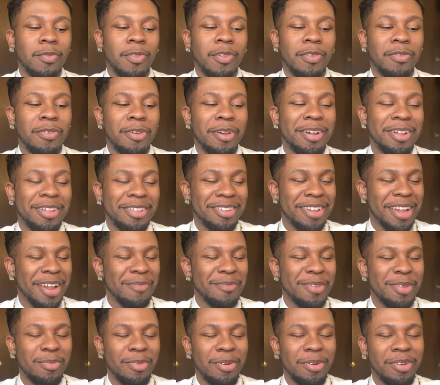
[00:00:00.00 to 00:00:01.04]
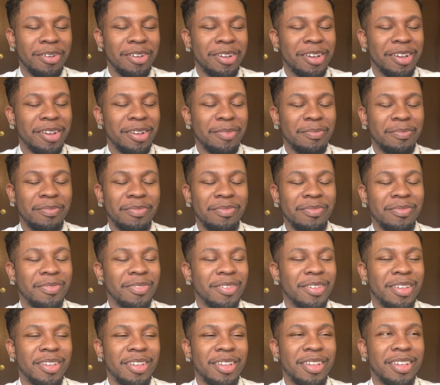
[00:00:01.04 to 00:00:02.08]
First time we broke up,
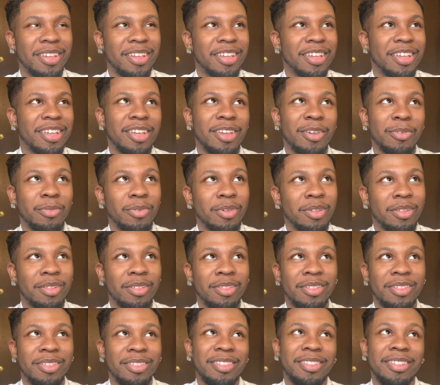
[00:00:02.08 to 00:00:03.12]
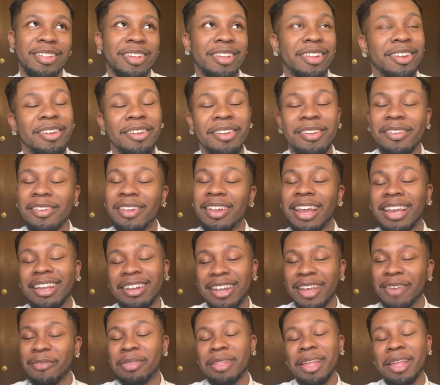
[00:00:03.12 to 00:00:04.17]
it was like
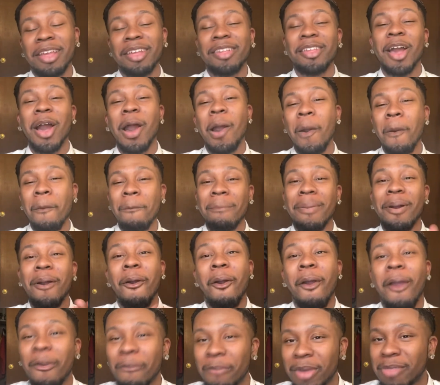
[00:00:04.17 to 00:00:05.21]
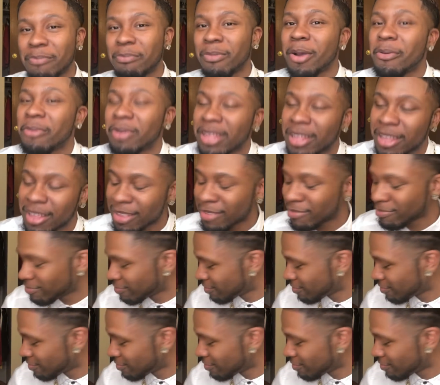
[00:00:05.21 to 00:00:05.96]
devastating. Y'all, my heart was broken.